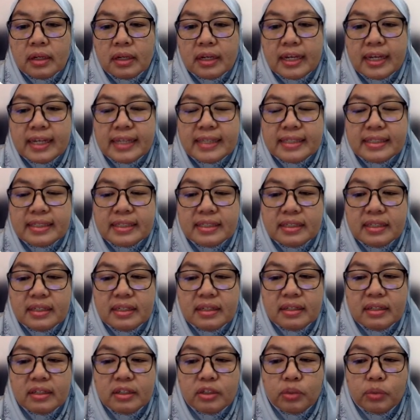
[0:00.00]
is the
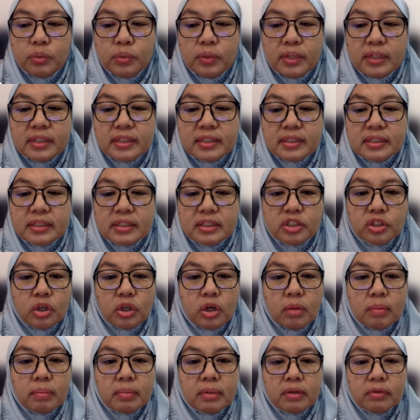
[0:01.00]
degree to which the
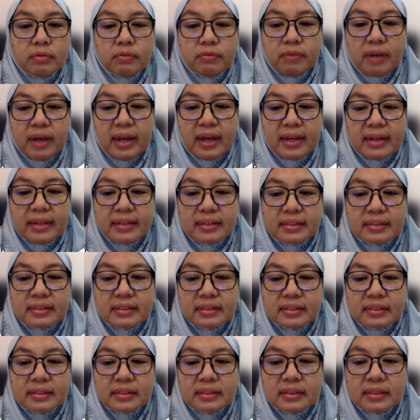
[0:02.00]
job
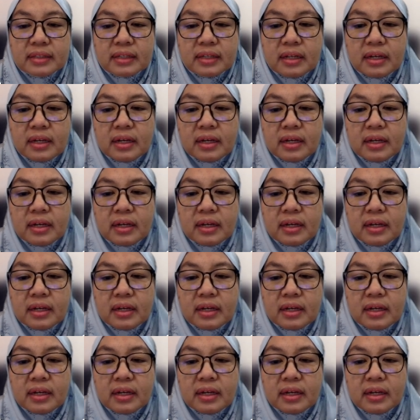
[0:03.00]
affects